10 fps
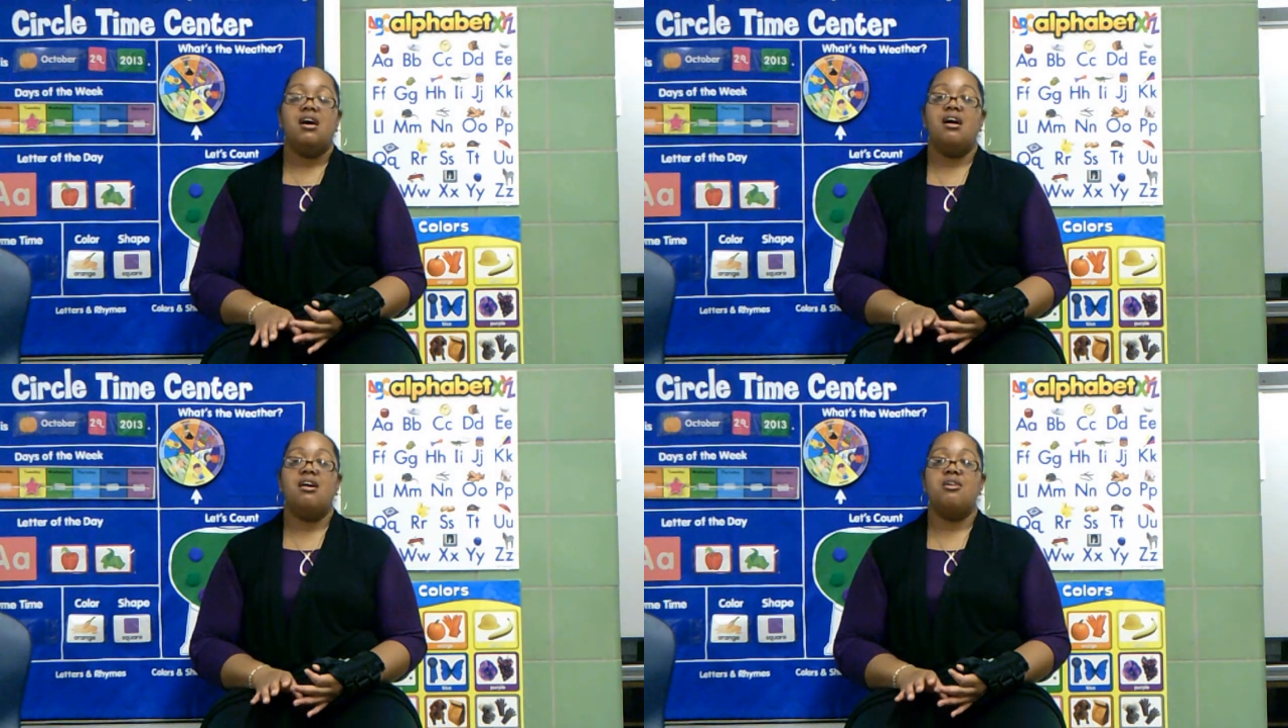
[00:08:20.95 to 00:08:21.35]

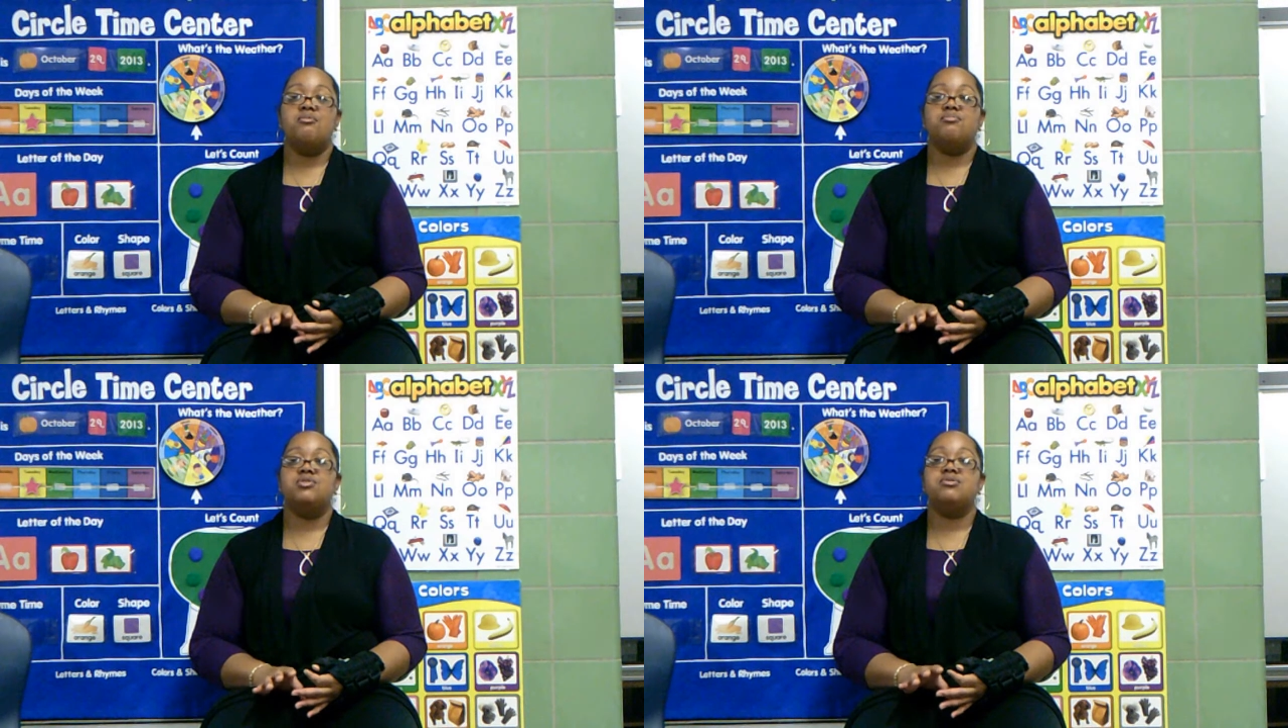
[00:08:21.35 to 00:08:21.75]

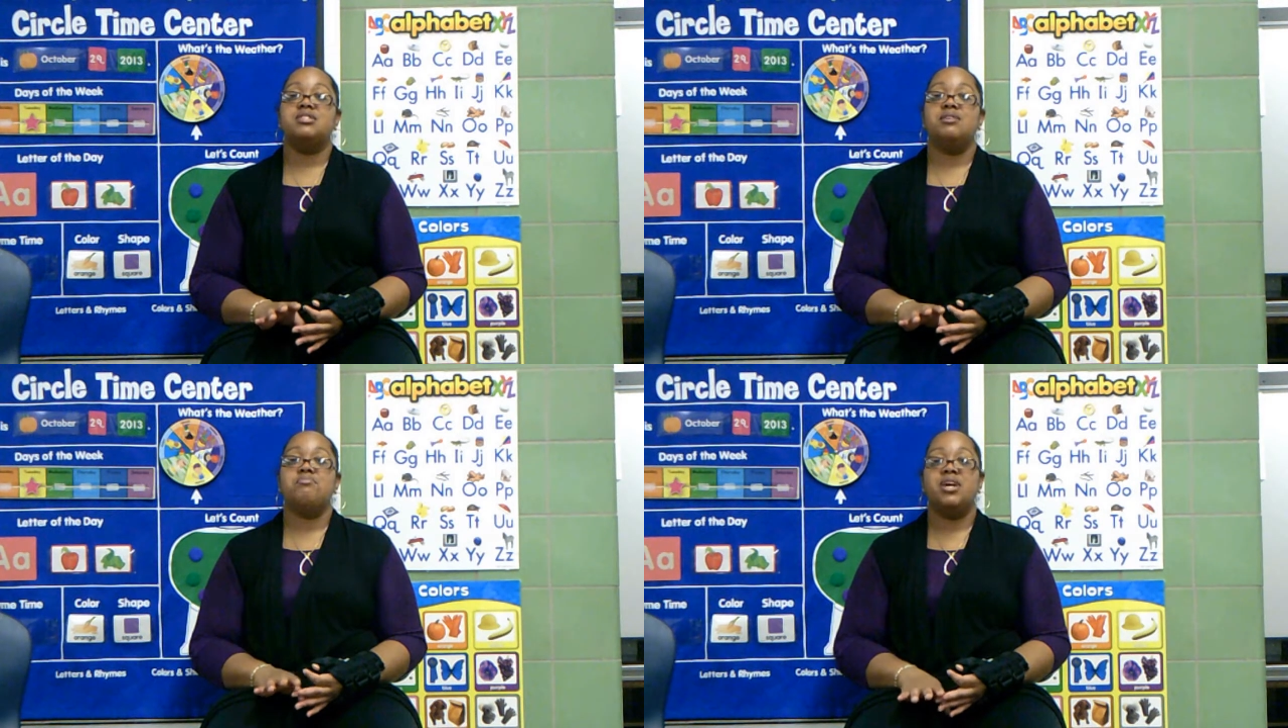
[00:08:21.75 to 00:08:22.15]
You
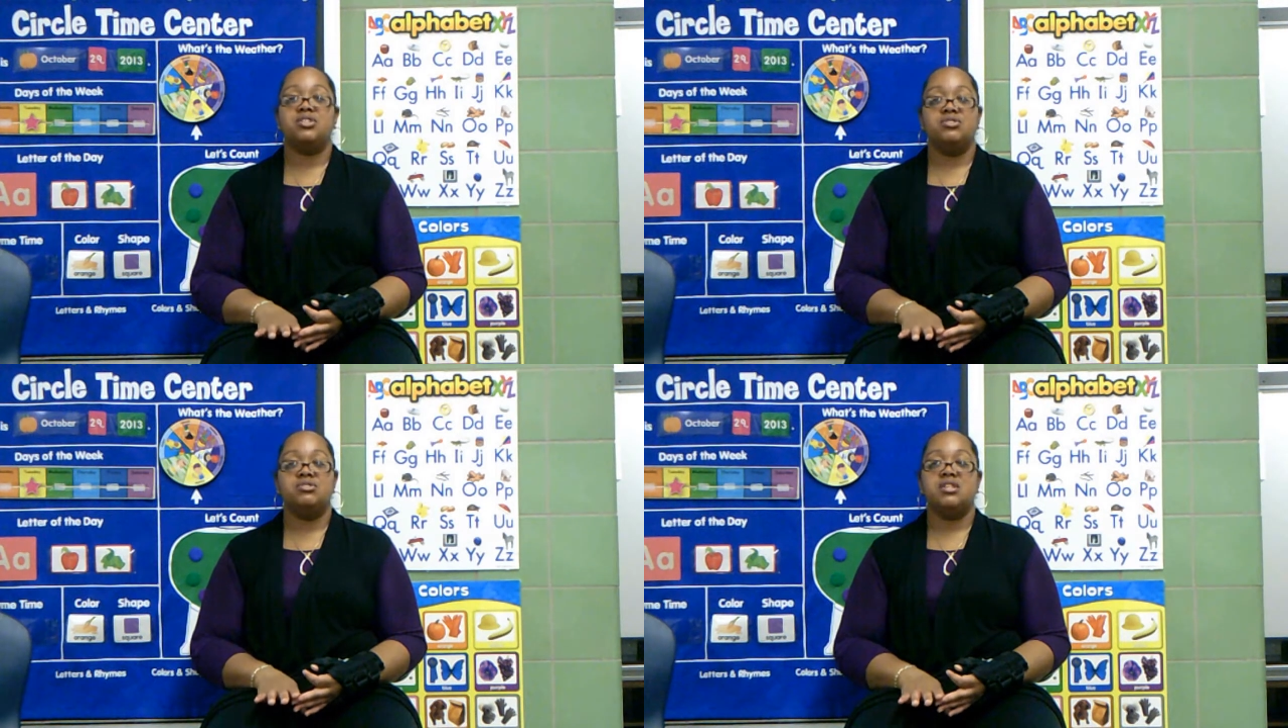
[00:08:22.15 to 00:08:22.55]
see
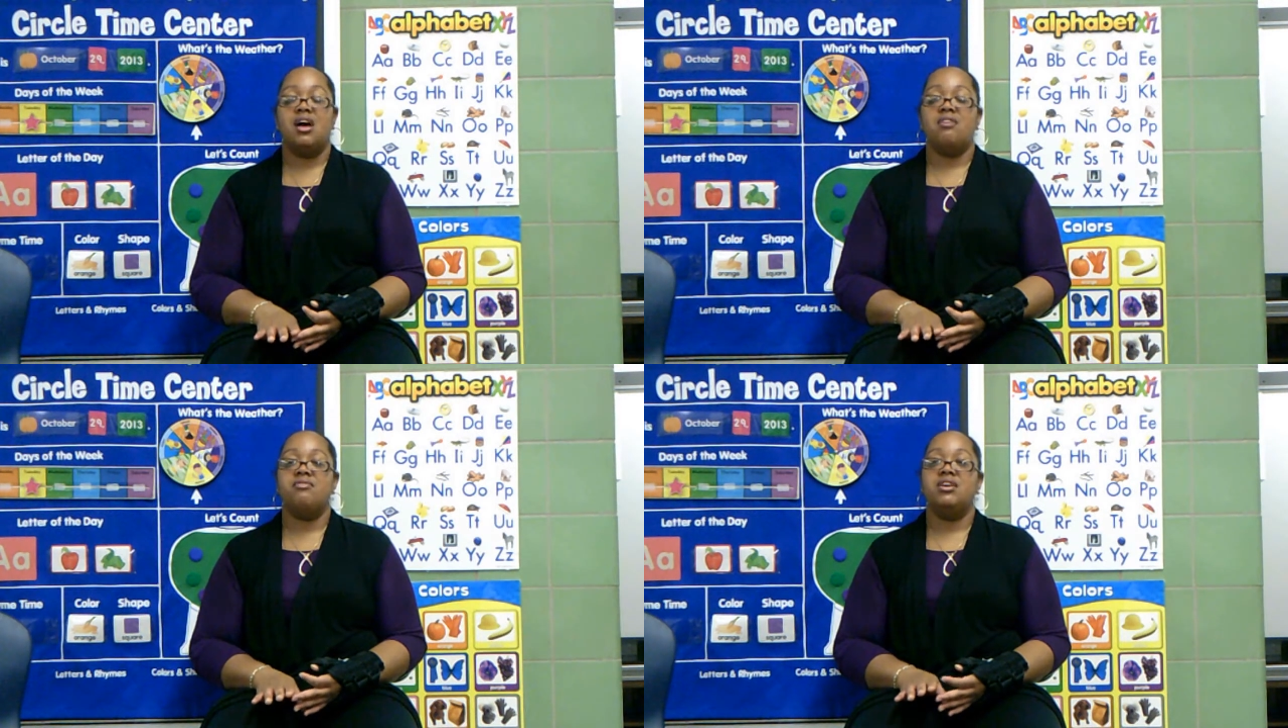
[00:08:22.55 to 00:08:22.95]
pictures
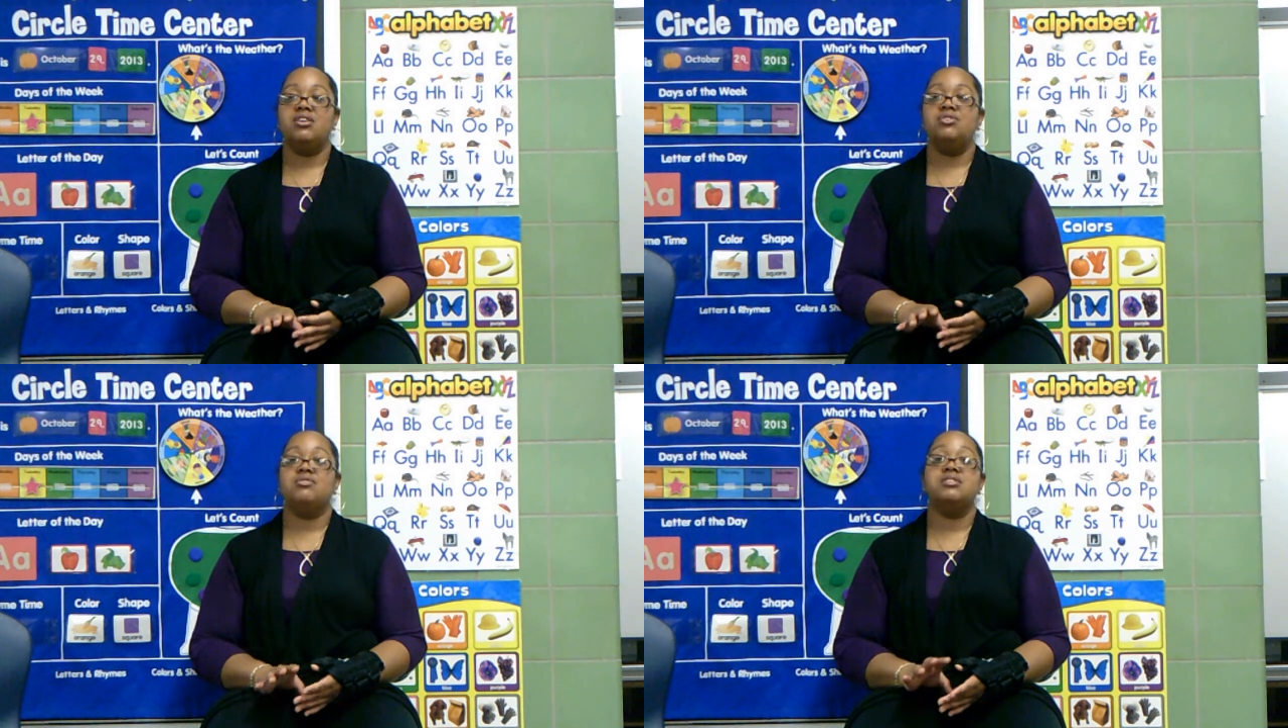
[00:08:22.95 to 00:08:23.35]
of it.
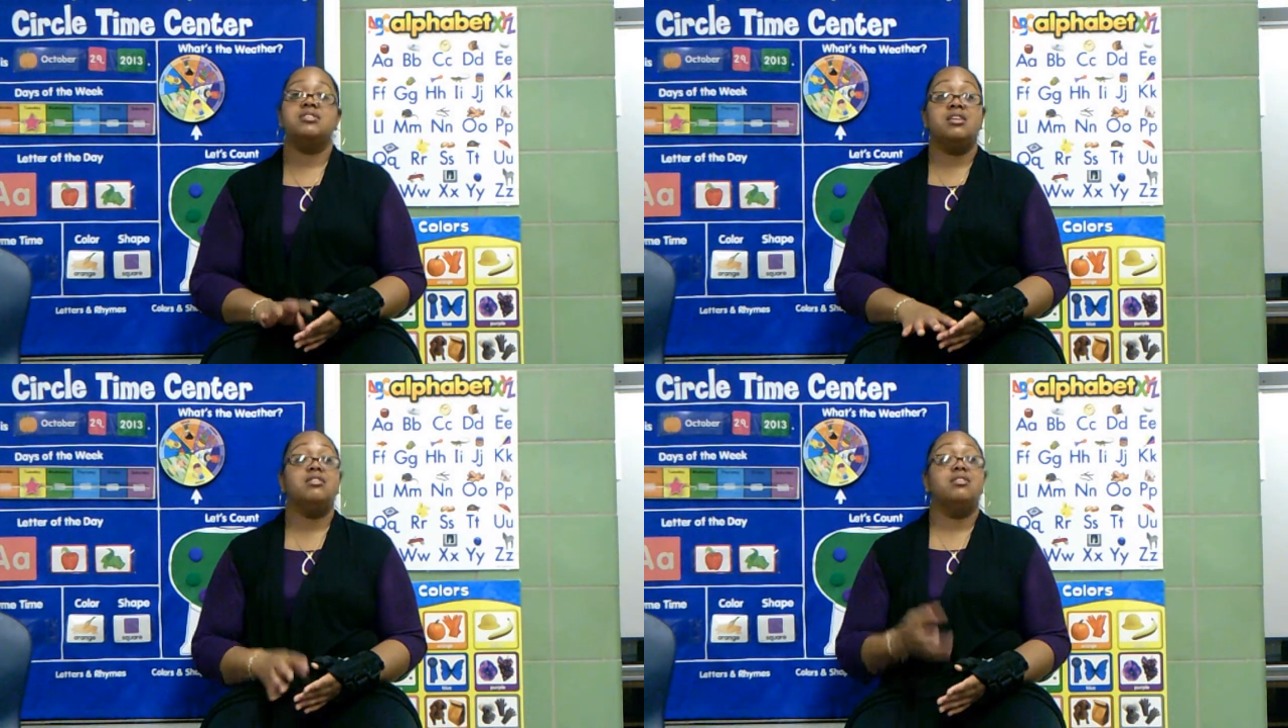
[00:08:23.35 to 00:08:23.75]
You can
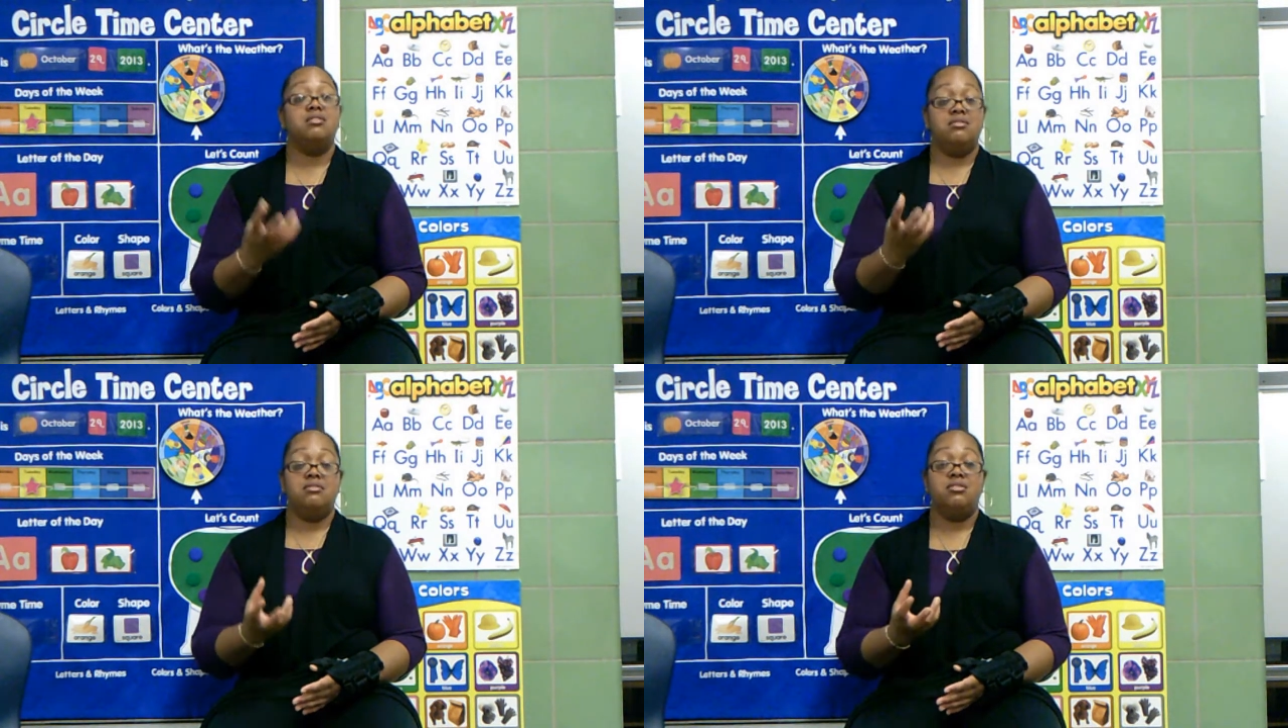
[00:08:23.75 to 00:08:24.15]
see
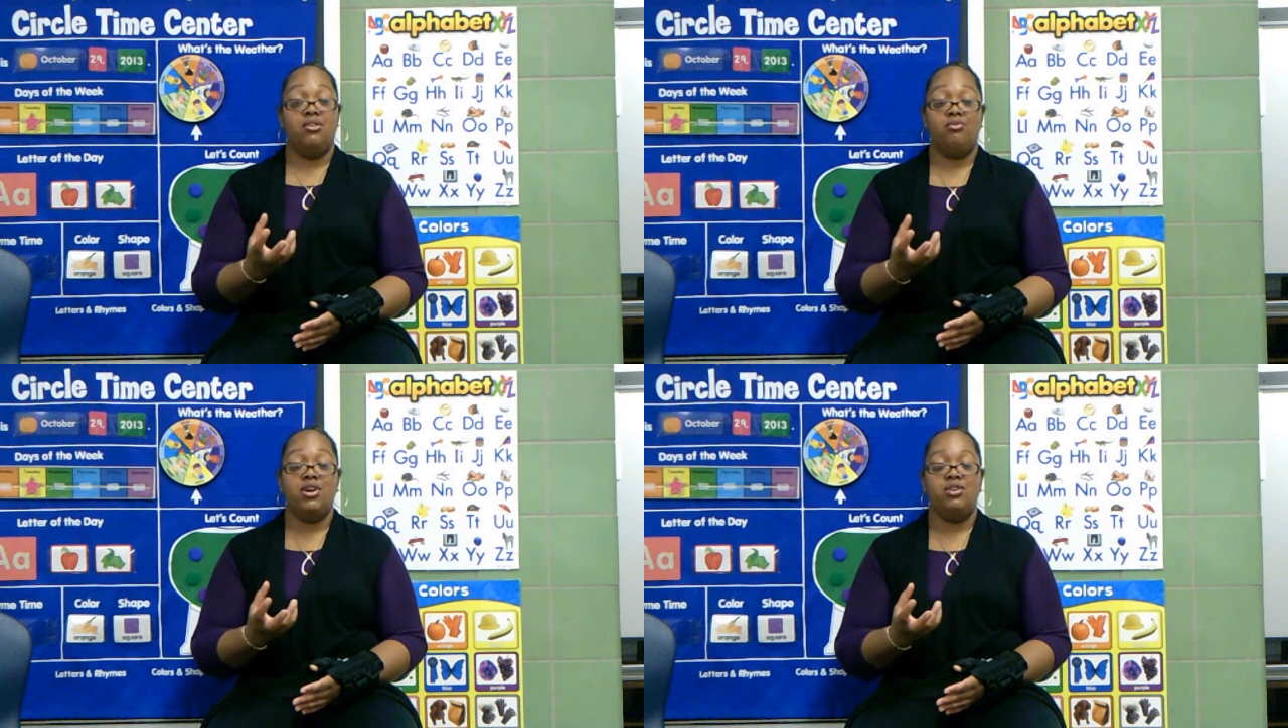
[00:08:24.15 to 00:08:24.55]
a
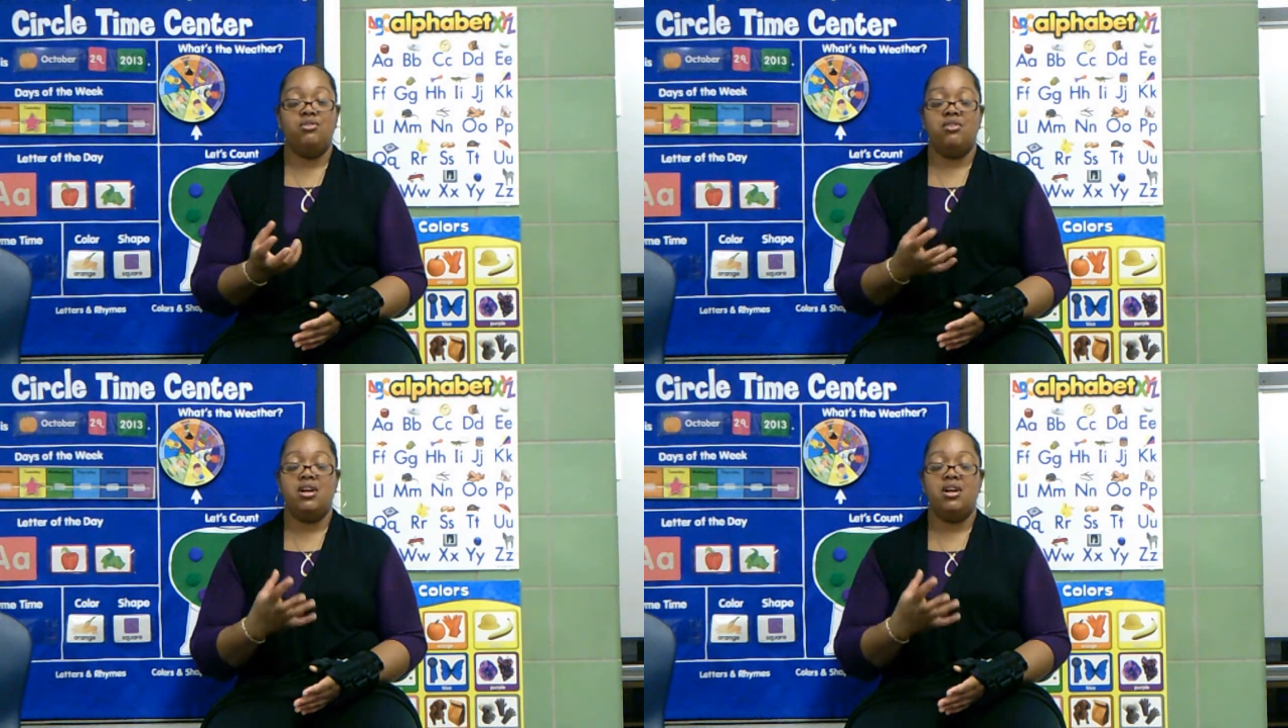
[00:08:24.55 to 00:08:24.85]
real